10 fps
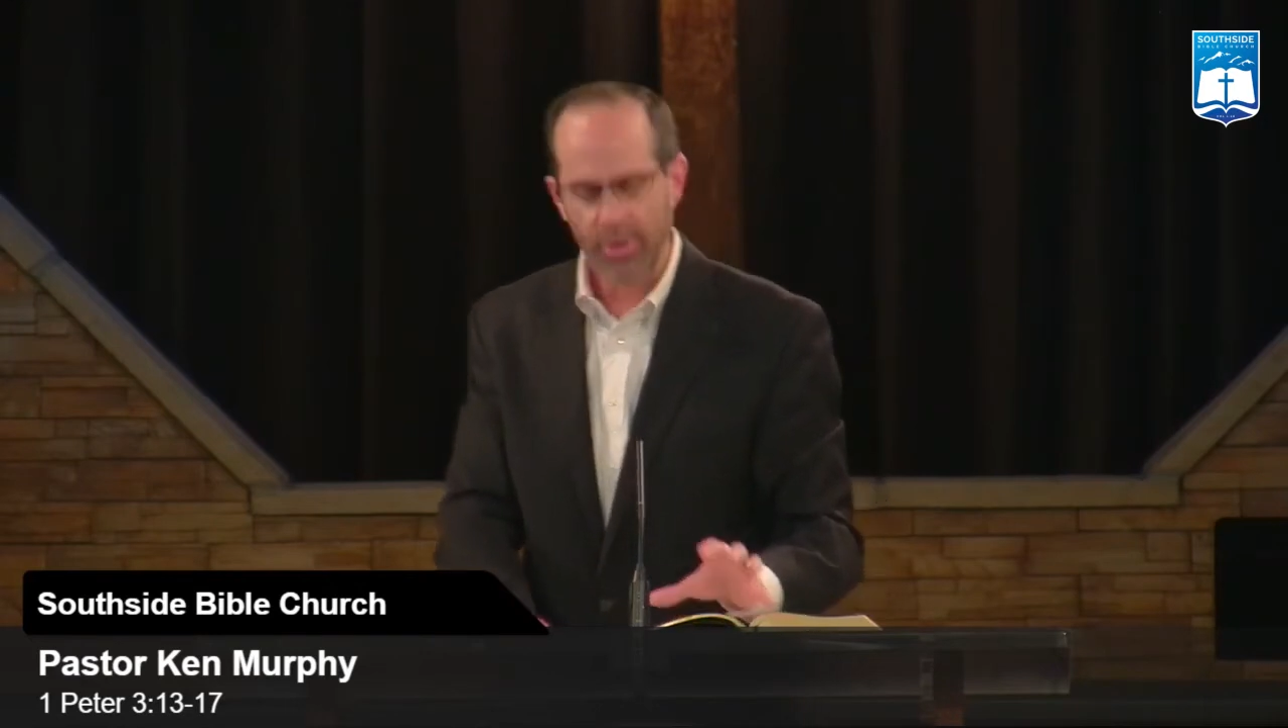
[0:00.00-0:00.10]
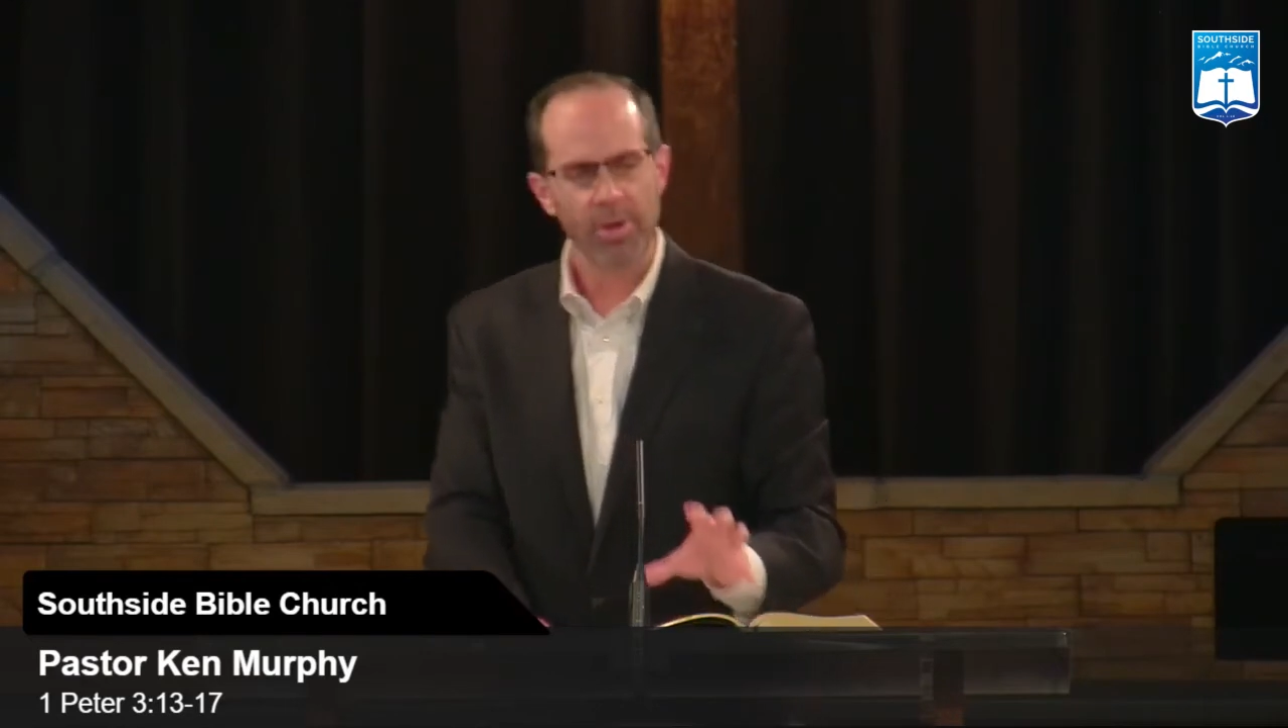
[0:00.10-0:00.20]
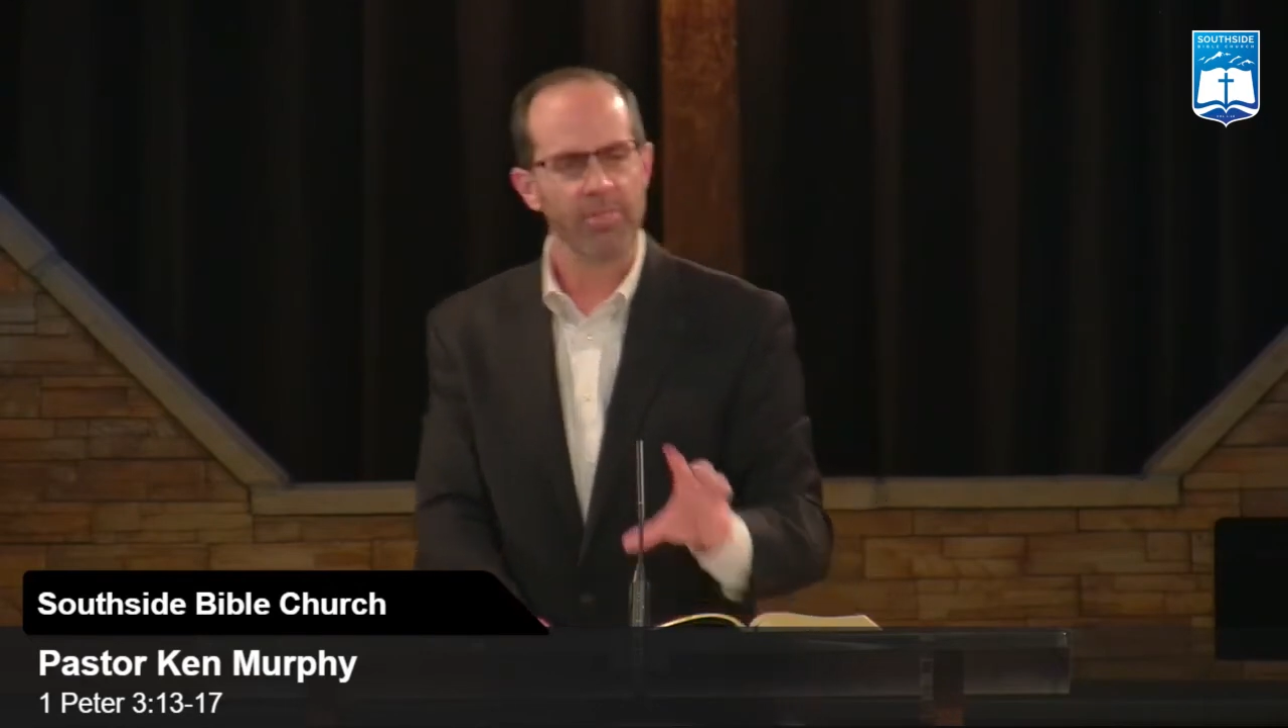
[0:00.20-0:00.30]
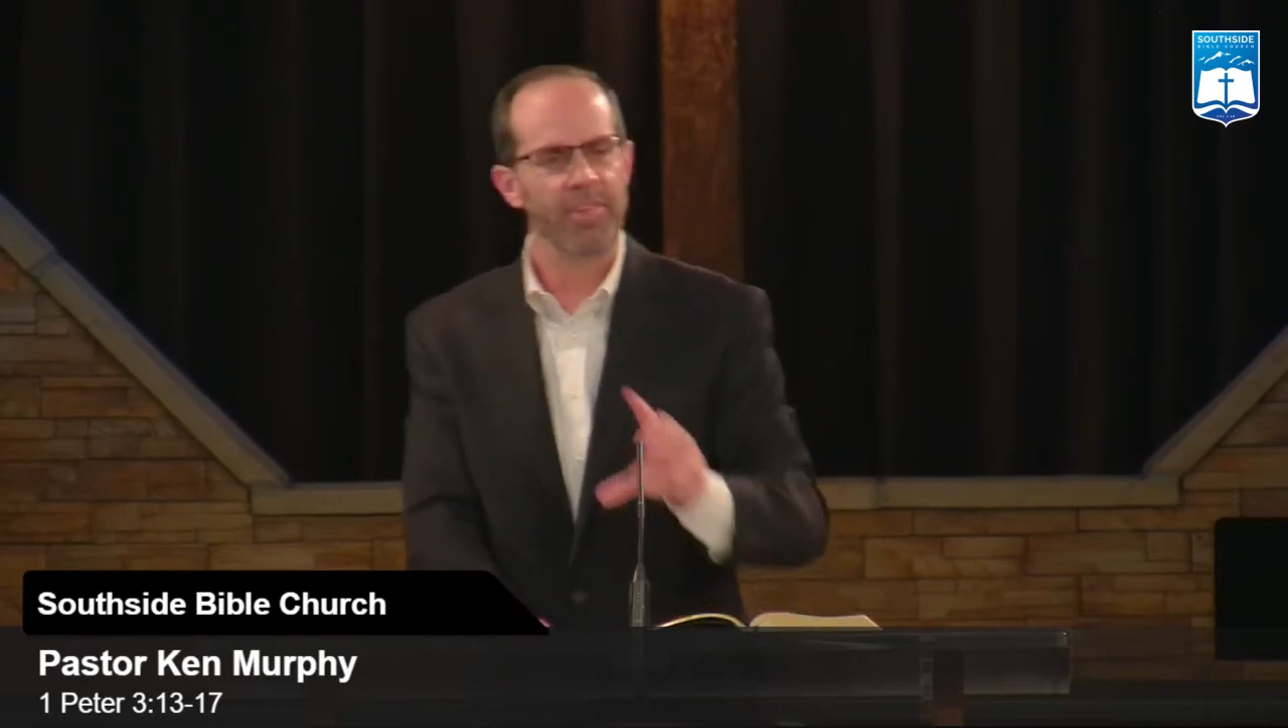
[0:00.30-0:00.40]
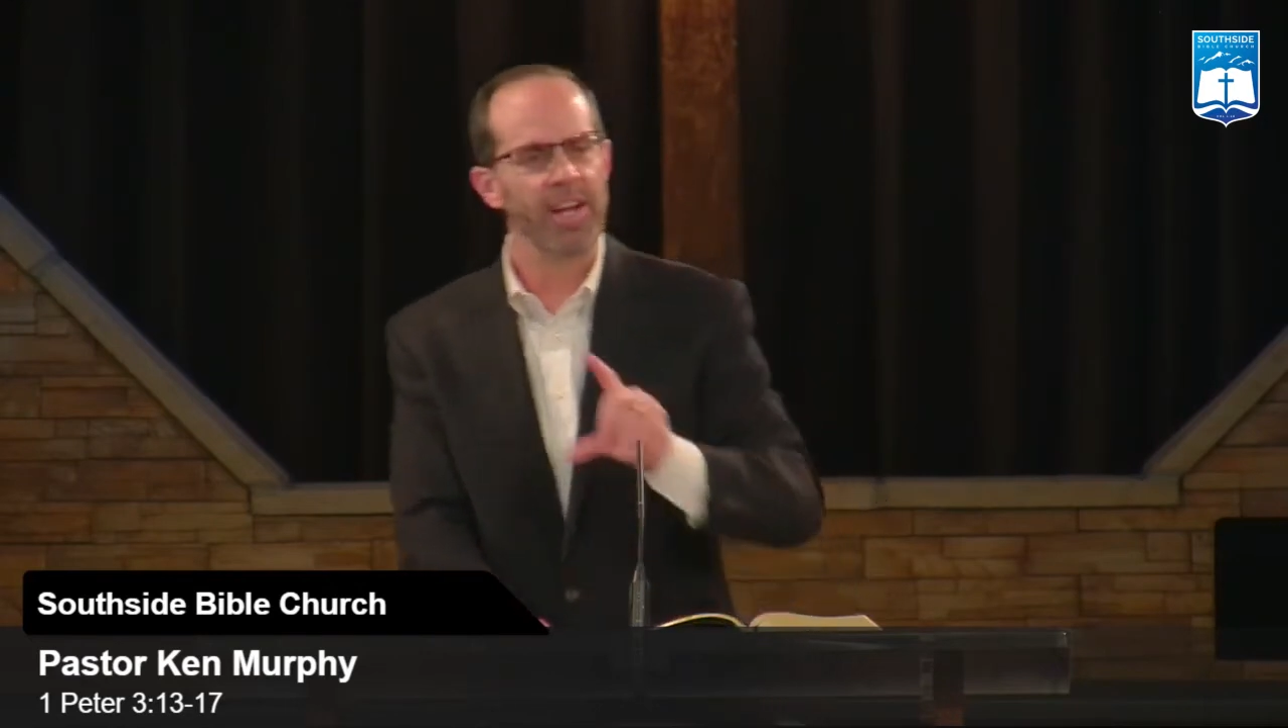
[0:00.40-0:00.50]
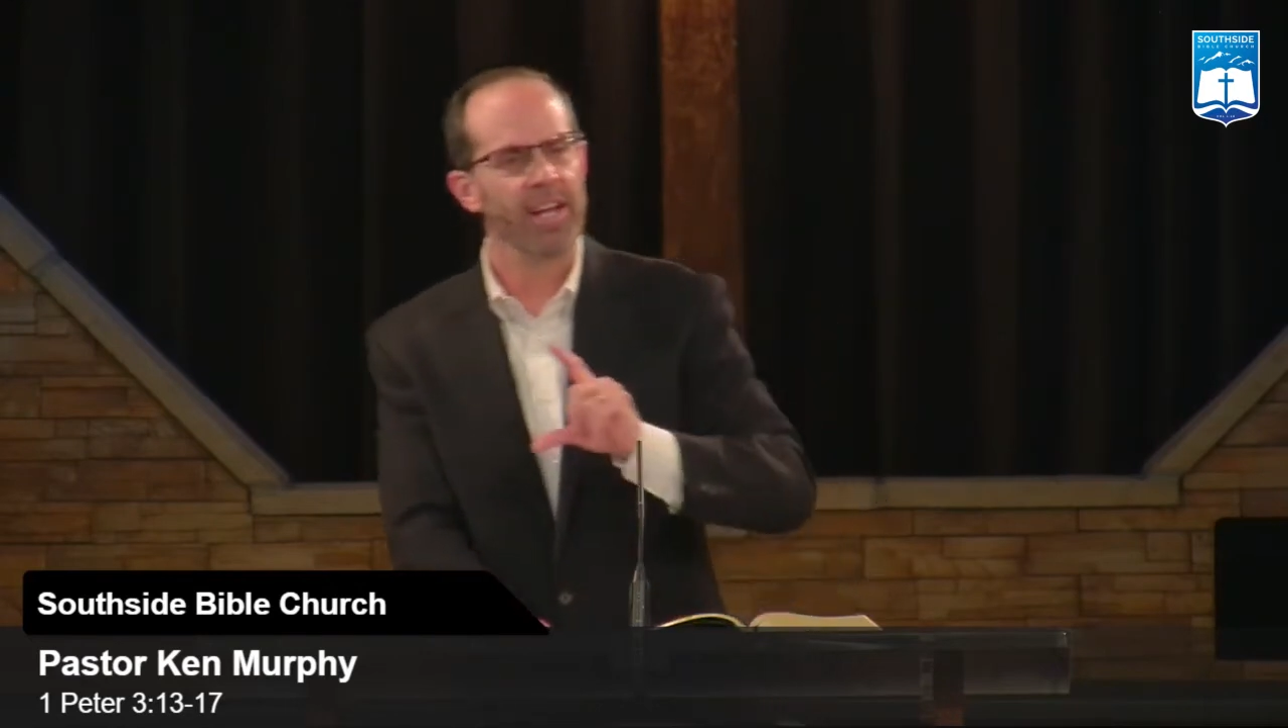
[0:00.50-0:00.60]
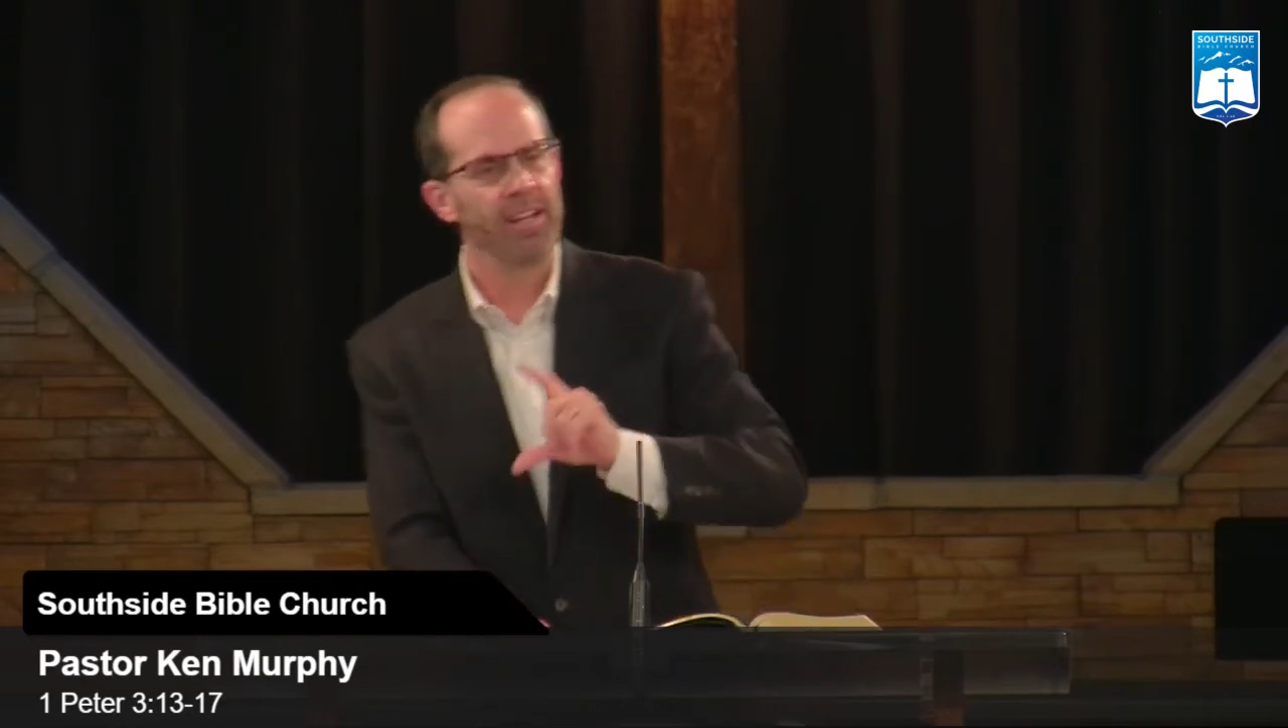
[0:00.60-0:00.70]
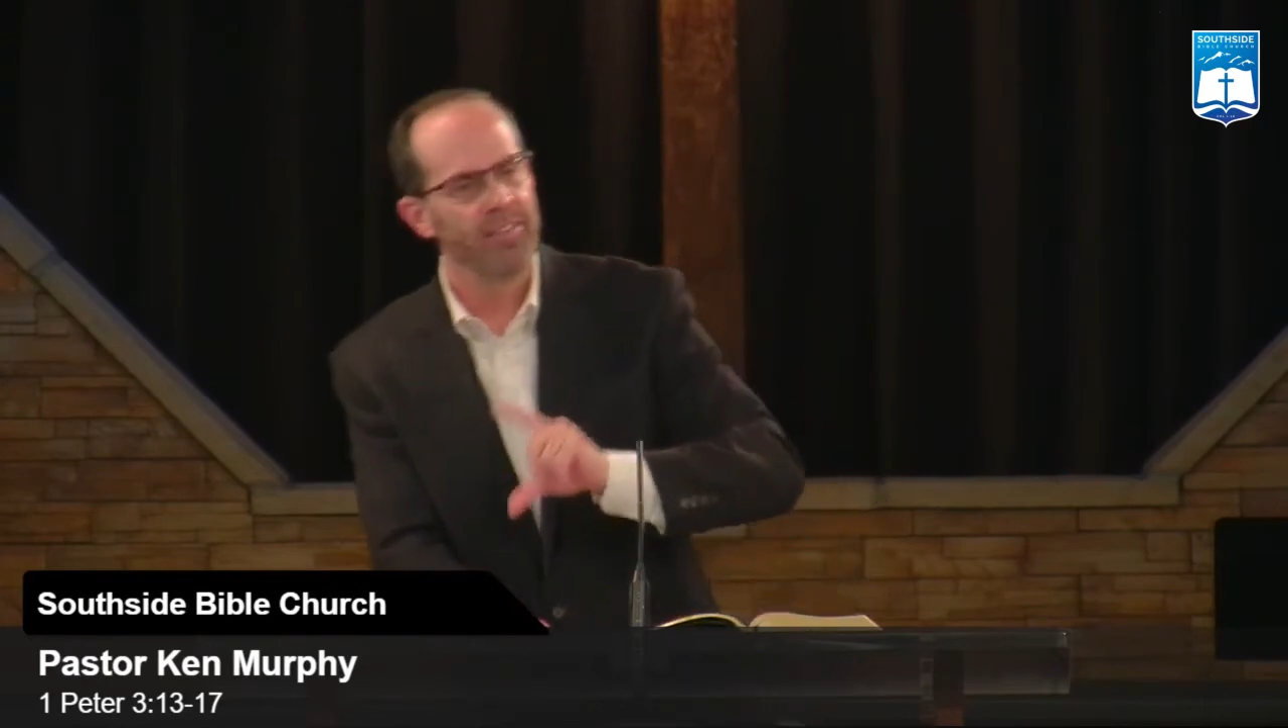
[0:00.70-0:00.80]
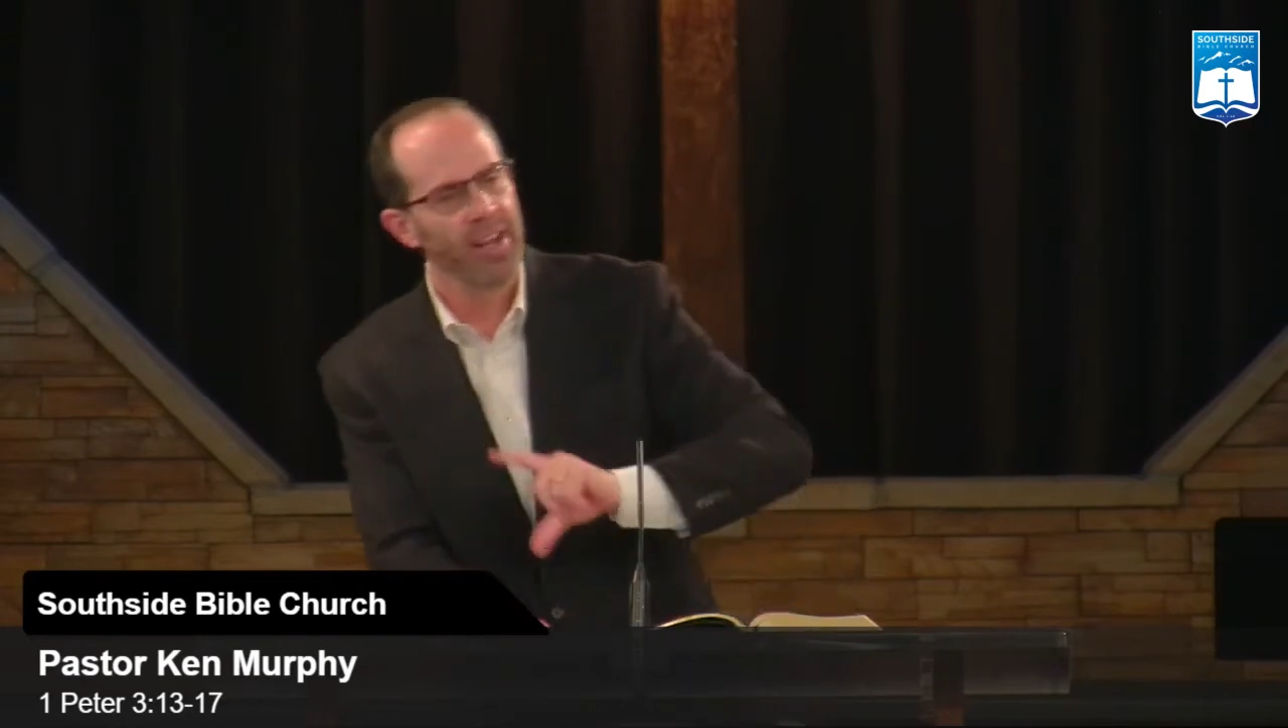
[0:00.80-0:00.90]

glorified